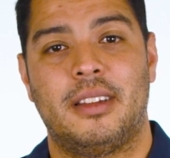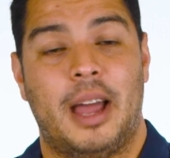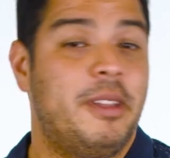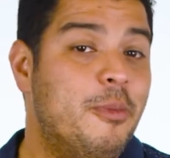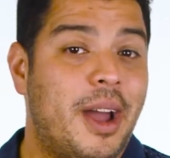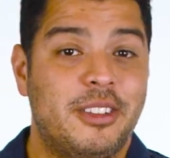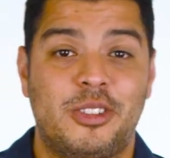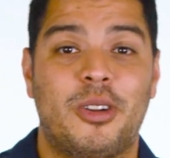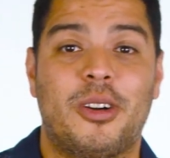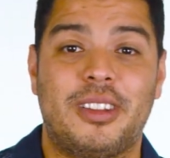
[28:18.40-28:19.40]
I mean, you might
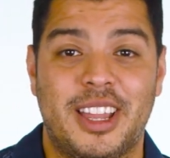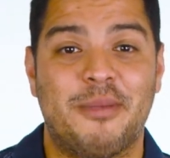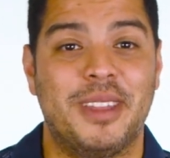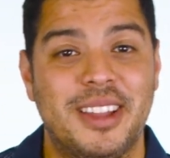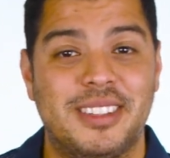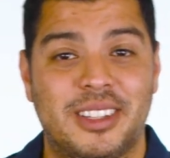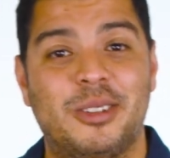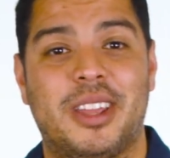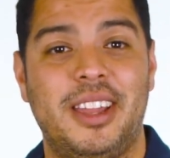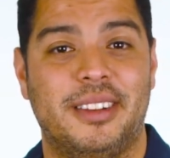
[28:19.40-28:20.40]
start like me as a
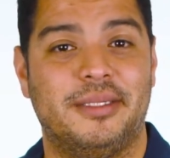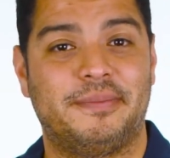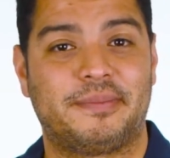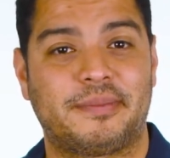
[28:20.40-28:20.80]
little kid.